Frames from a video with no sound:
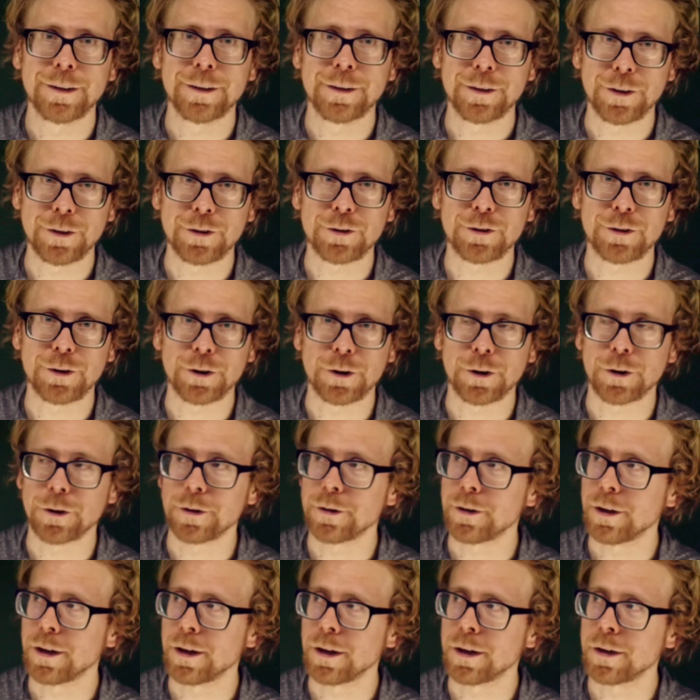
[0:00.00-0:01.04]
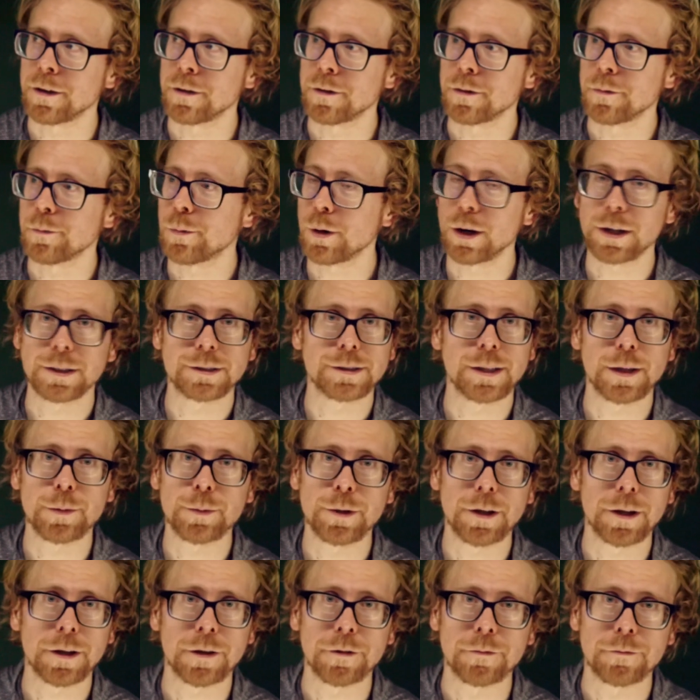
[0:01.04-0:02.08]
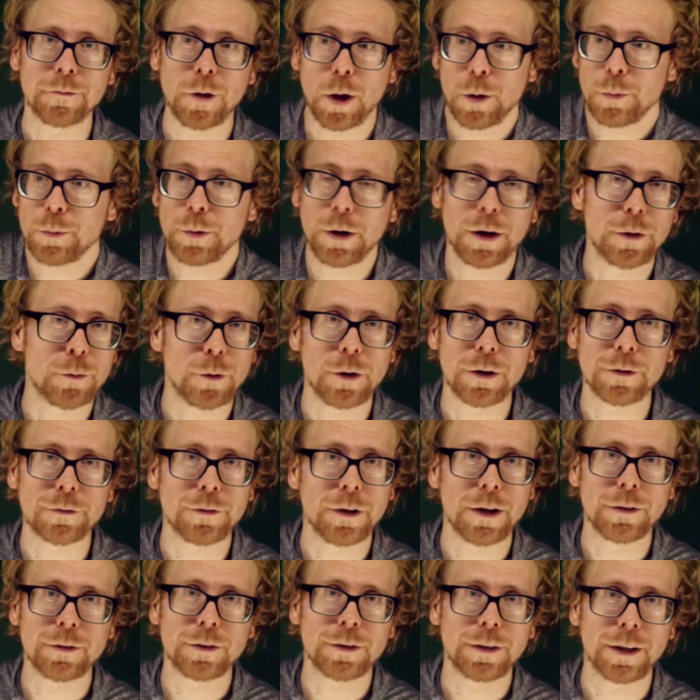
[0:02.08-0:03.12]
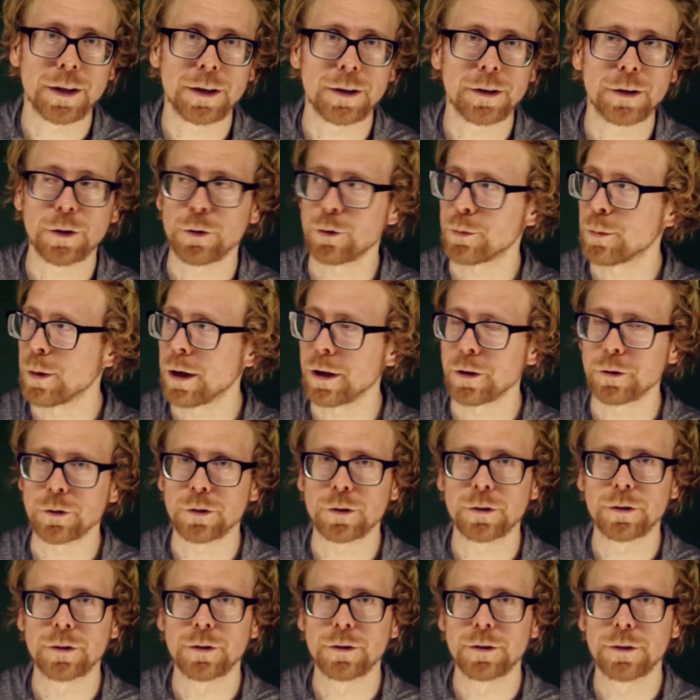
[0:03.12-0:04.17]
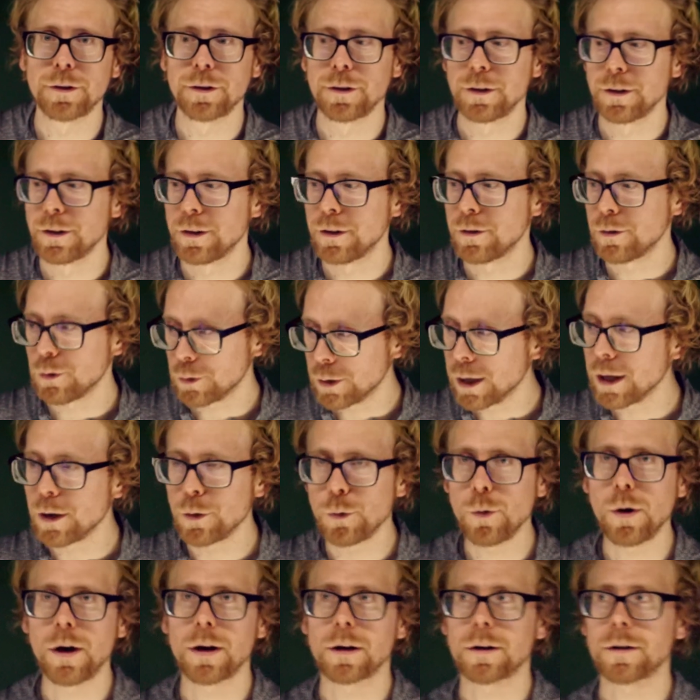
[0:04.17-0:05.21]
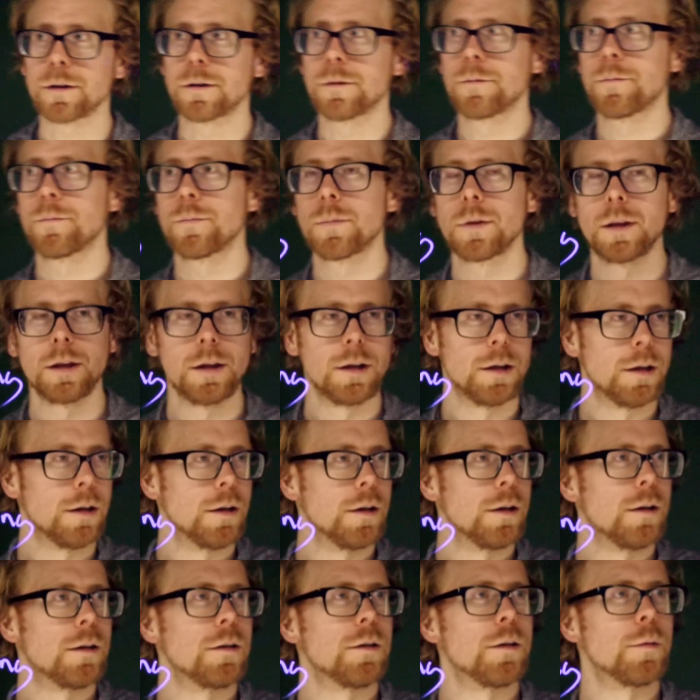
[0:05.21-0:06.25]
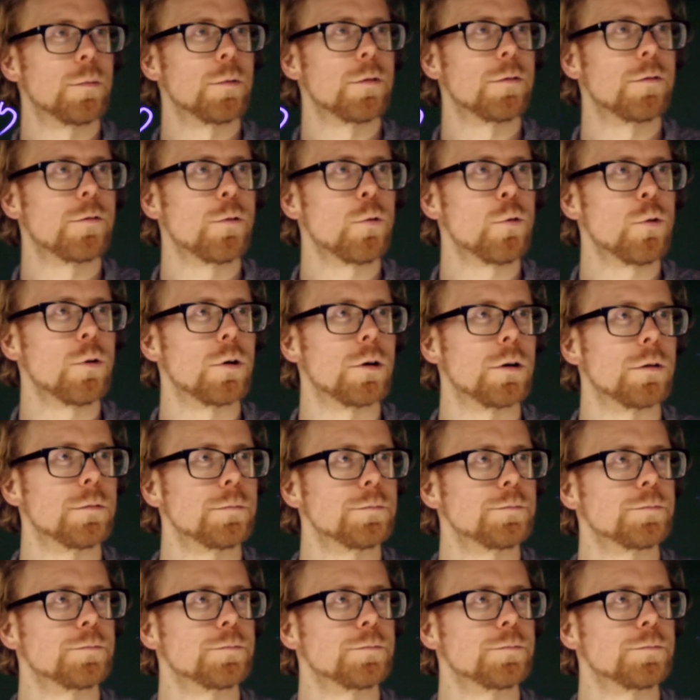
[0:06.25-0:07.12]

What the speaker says: this year, and probably same thing. I'll probably walk 5 to 10 of those miles. It's okay to walk. Number 4,